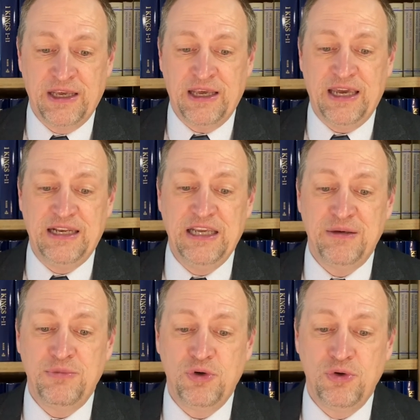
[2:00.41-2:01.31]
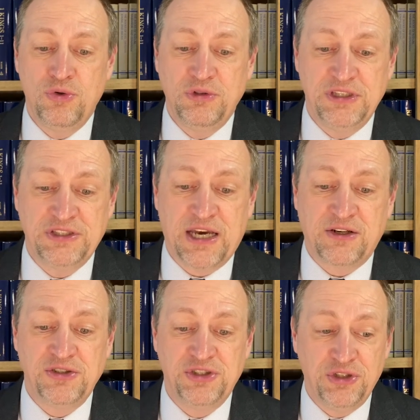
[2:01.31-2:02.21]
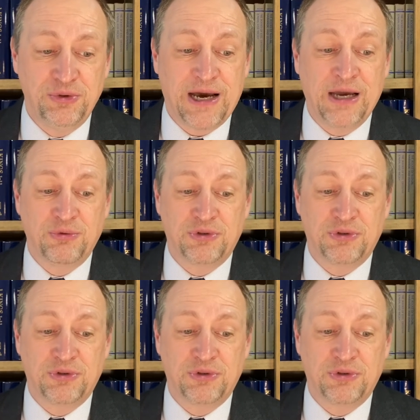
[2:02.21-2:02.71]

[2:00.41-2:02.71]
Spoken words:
and him who dishonors you I will